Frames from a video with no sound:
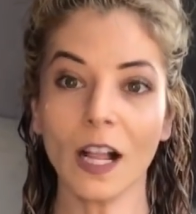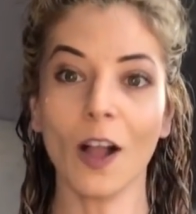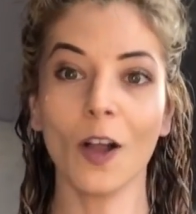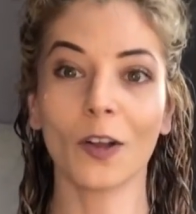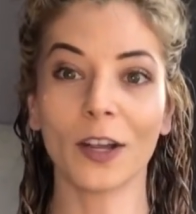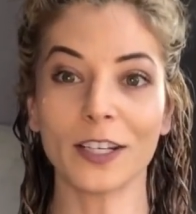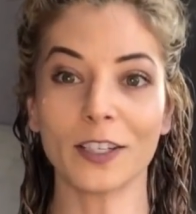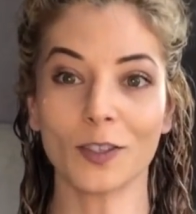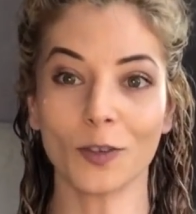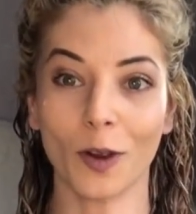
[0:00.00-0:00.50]

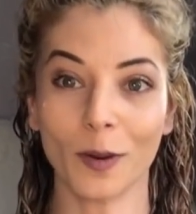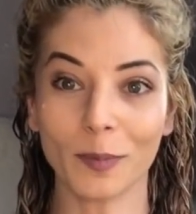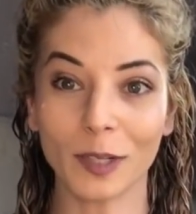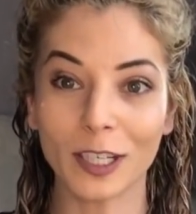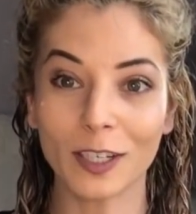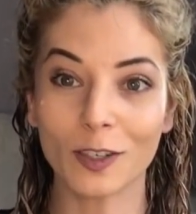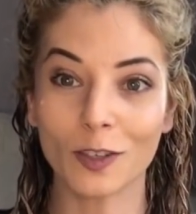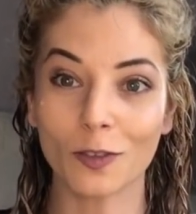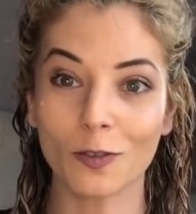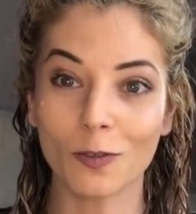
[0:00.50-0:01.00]
Okay, so I'm
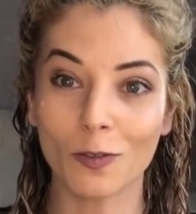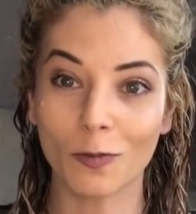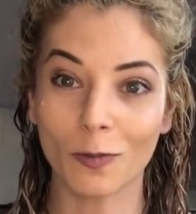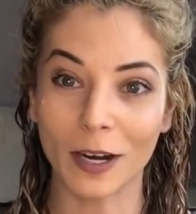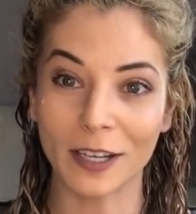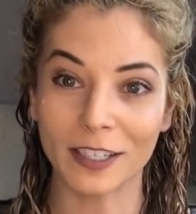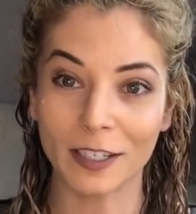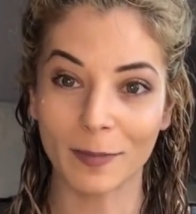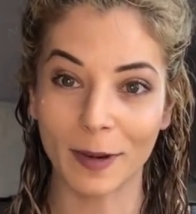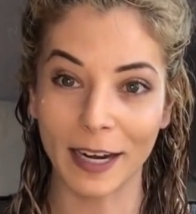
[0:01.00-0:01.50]
gonna do the
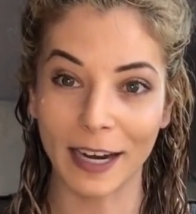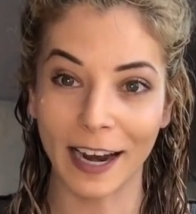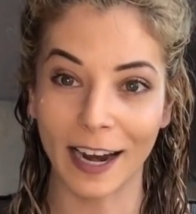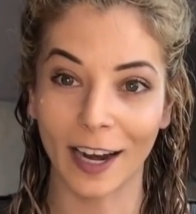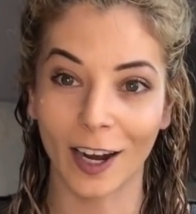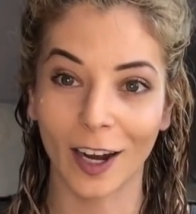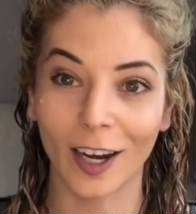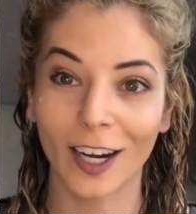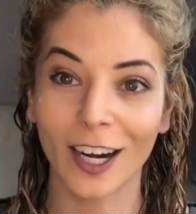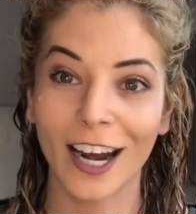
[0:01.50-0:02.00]
rest of my
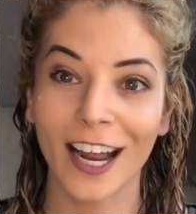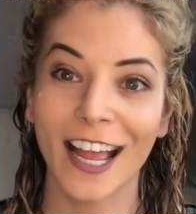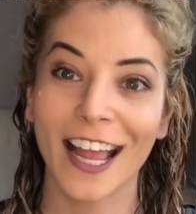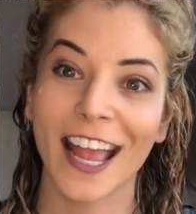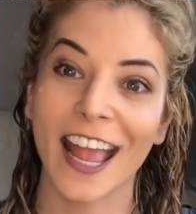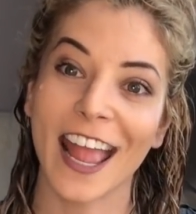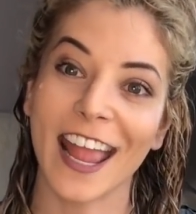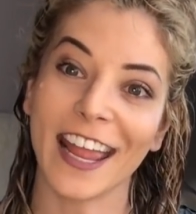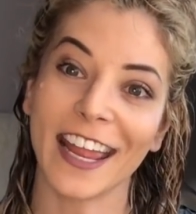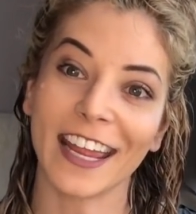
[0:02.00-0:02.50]
hair
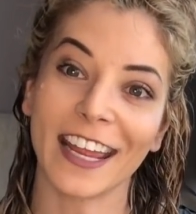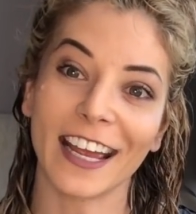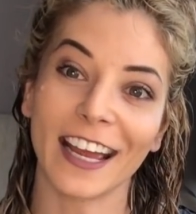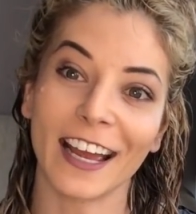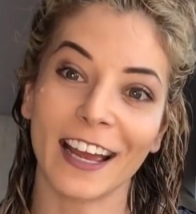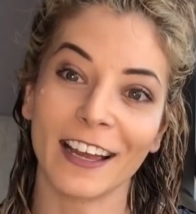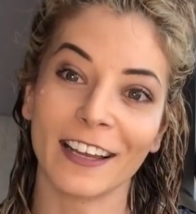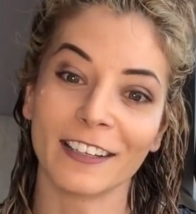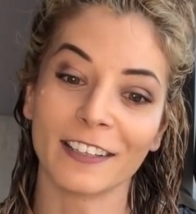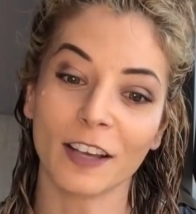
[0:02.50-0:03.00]

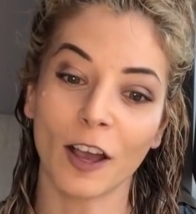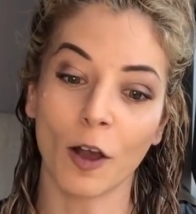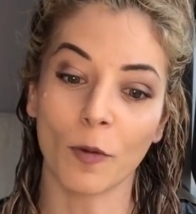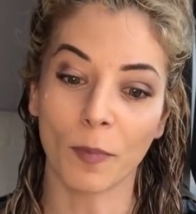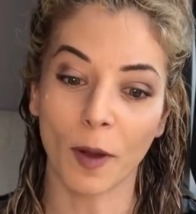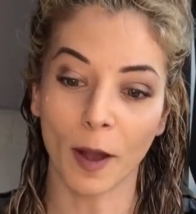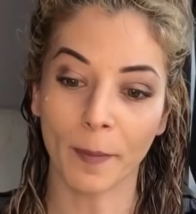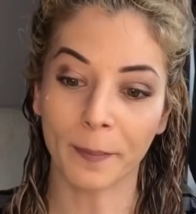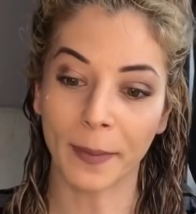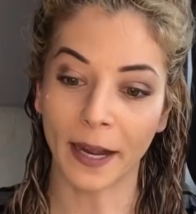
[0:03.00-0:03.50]
and I'll
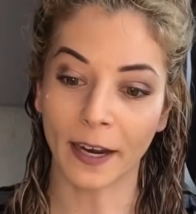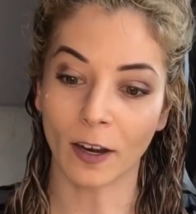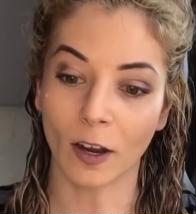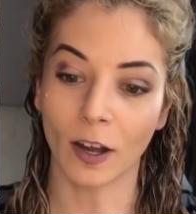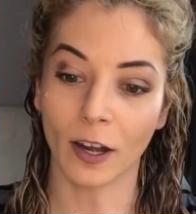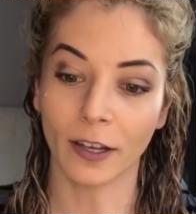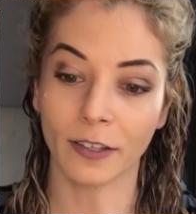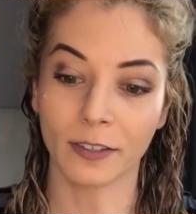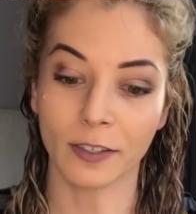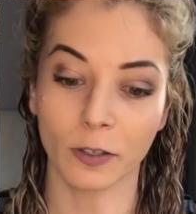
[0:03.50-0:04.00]
pop back
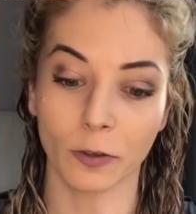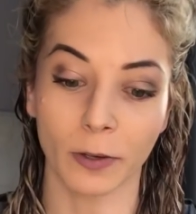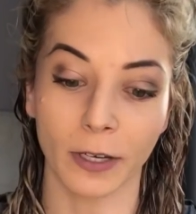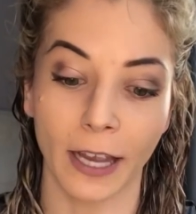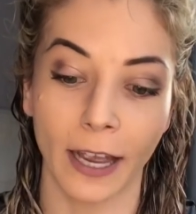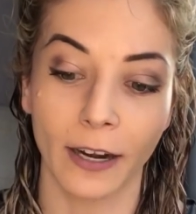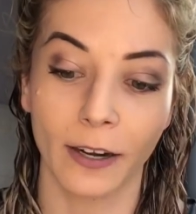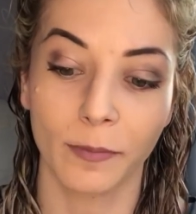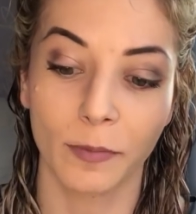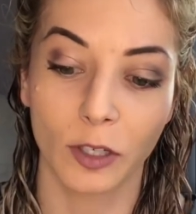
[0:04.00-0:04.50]
on. So
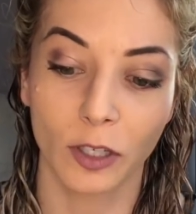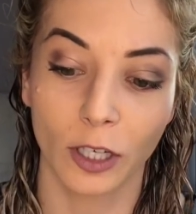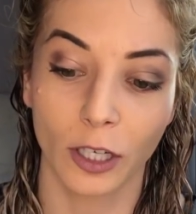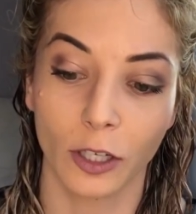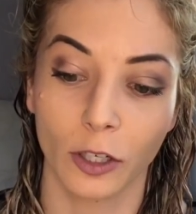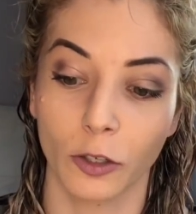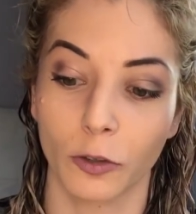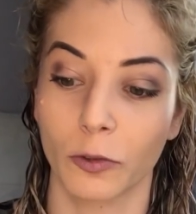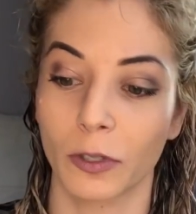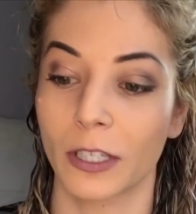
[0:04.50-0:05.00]
again, I'm just
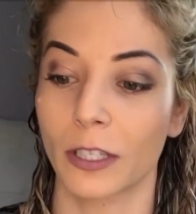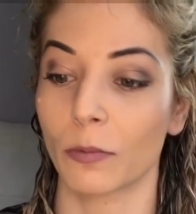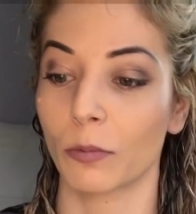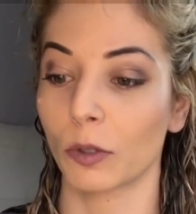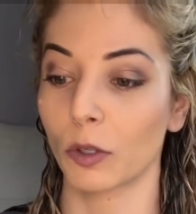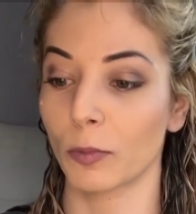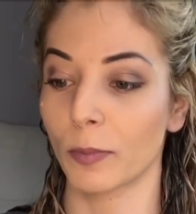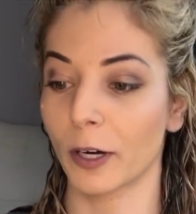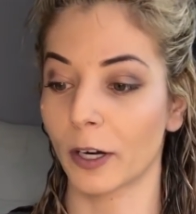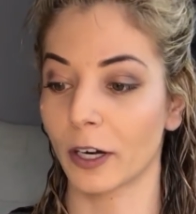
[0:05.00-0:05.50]
gonna use the
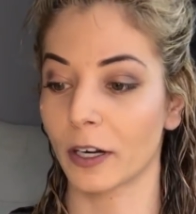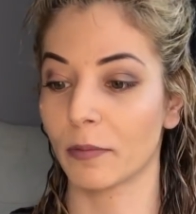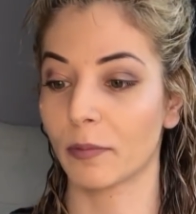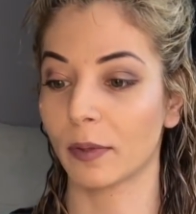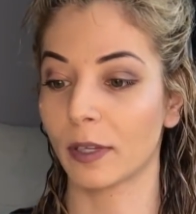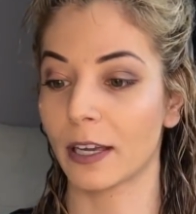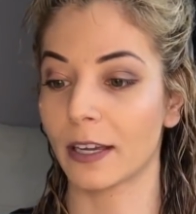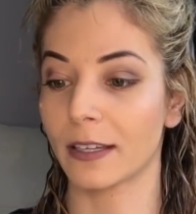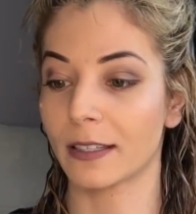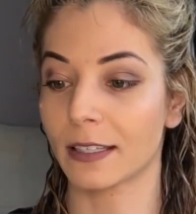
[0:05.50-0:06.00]
Blueberry
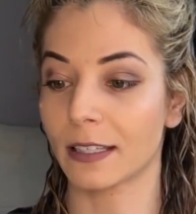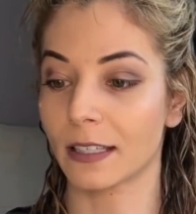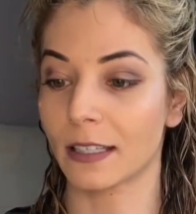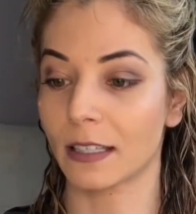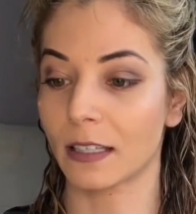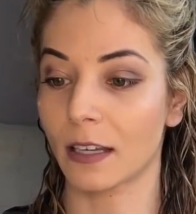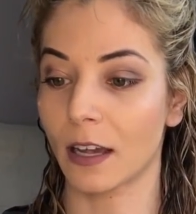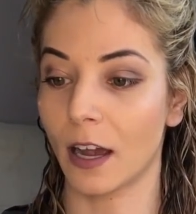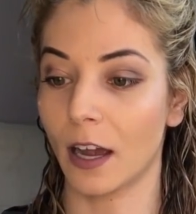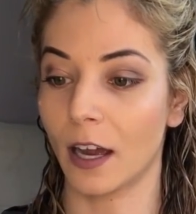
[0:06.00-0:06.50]

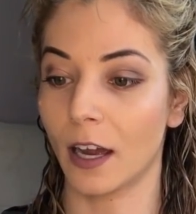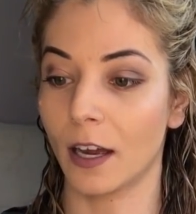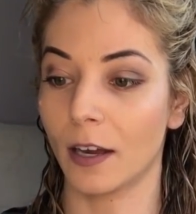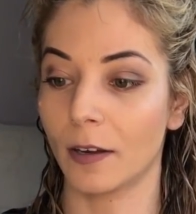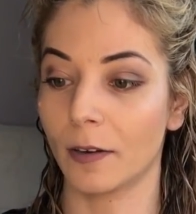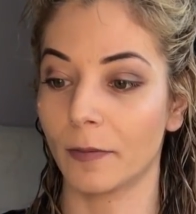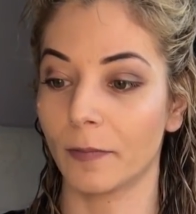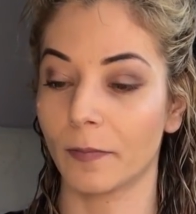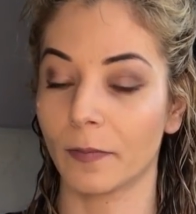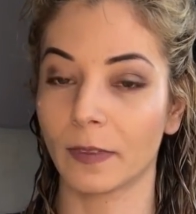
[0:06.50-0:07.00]
Bliss
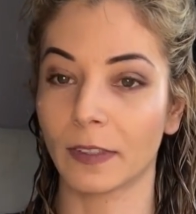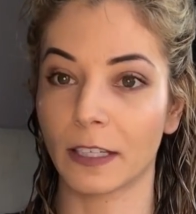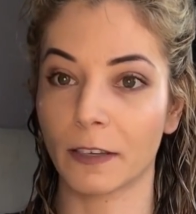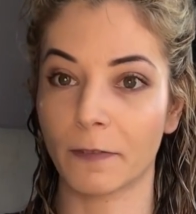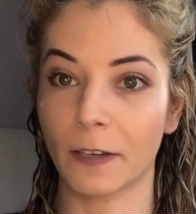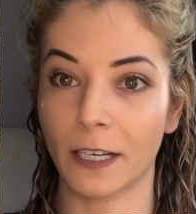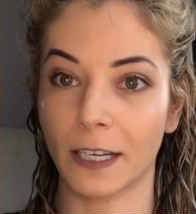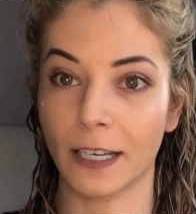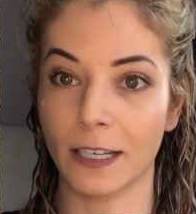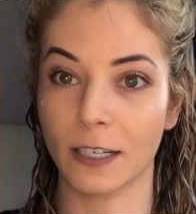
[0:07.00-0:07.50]

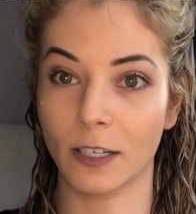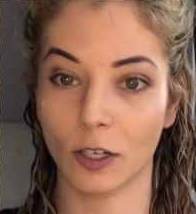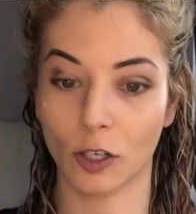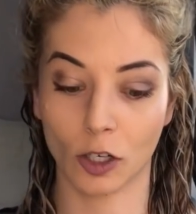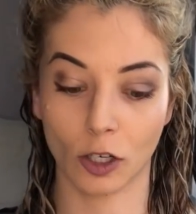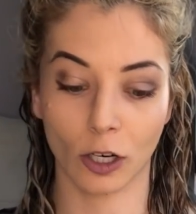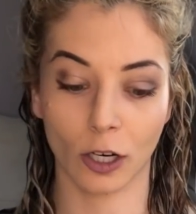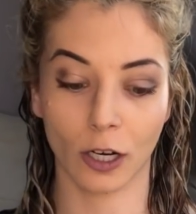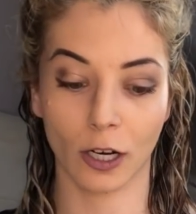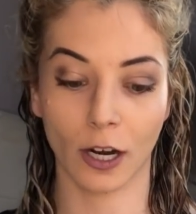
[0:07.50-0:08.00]
leave-in
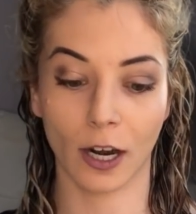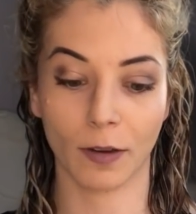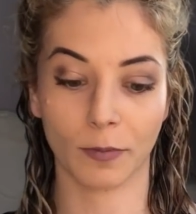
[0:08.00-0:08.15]
conditioner.